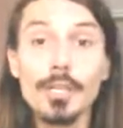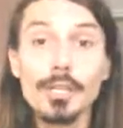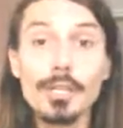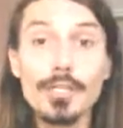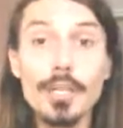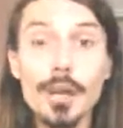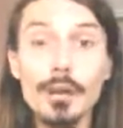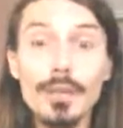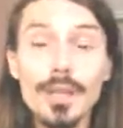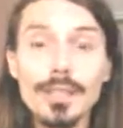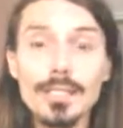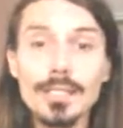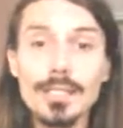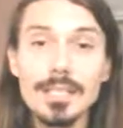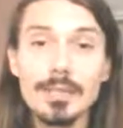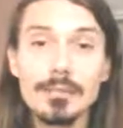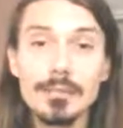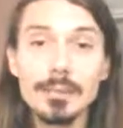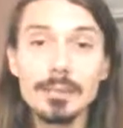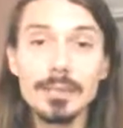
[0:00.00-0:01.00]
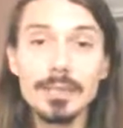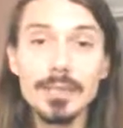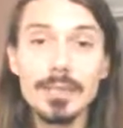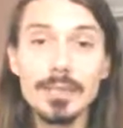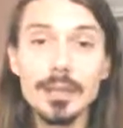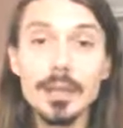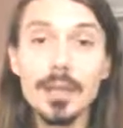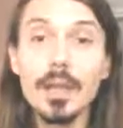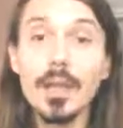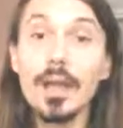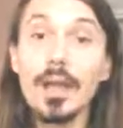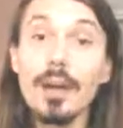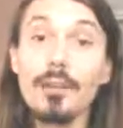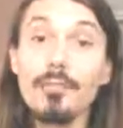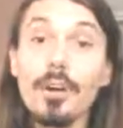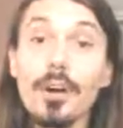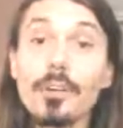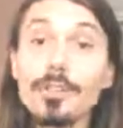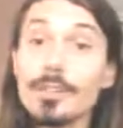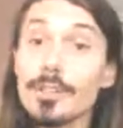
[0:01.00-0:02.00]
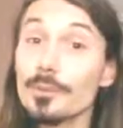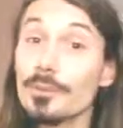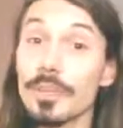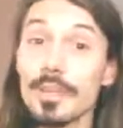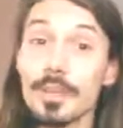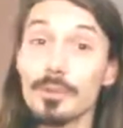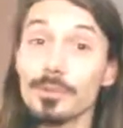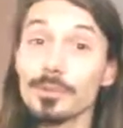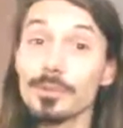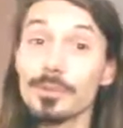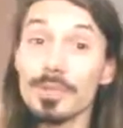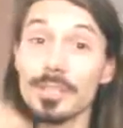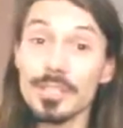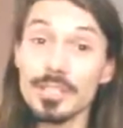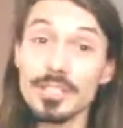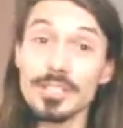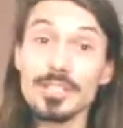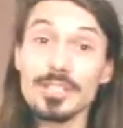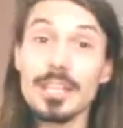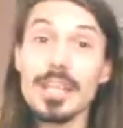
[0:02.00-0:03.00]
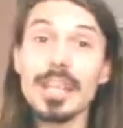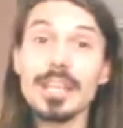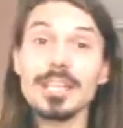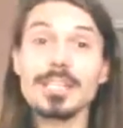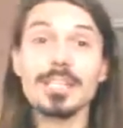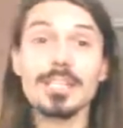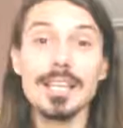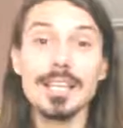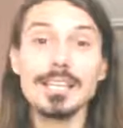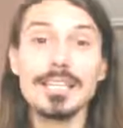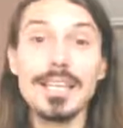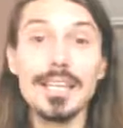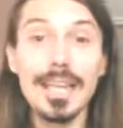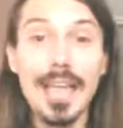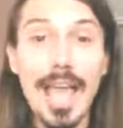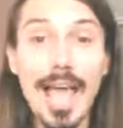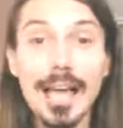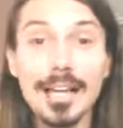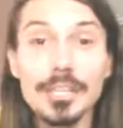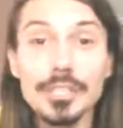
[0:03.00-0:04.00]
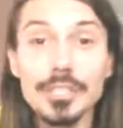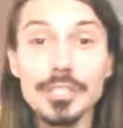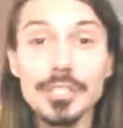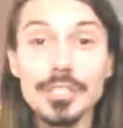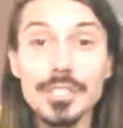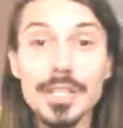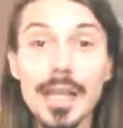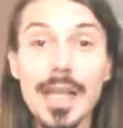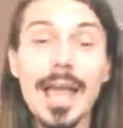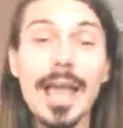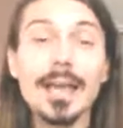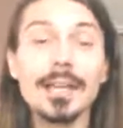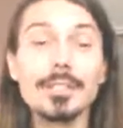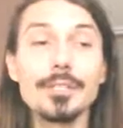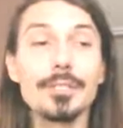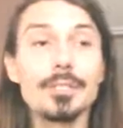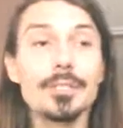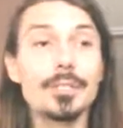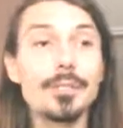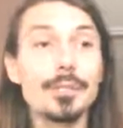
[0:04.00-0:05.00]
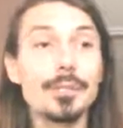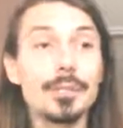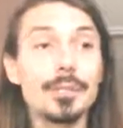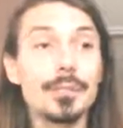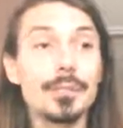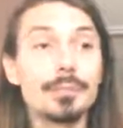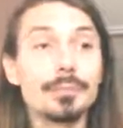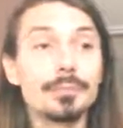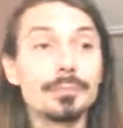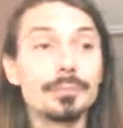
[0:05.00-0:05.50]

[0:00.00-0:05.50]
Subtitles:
So that's the ability of also being able to initiate and take action and to,